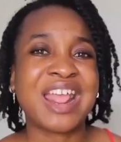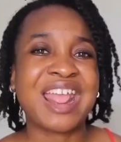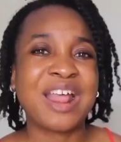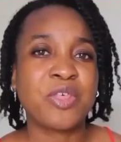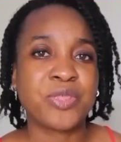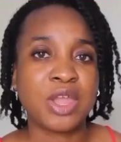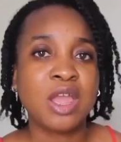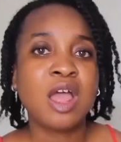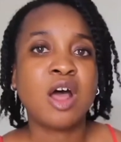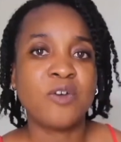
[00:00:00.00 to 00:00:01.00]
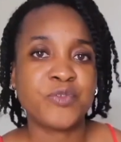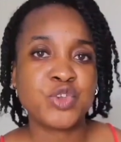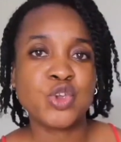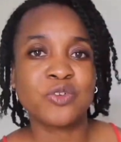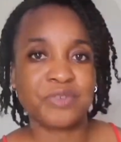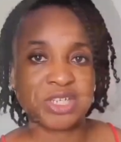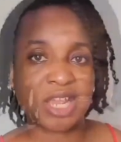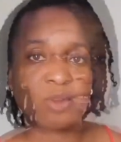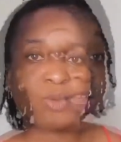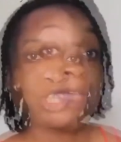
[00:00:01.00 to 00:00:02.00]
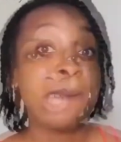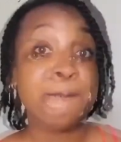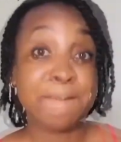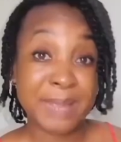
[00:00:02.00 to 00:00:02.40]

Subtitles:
the health of your vagina.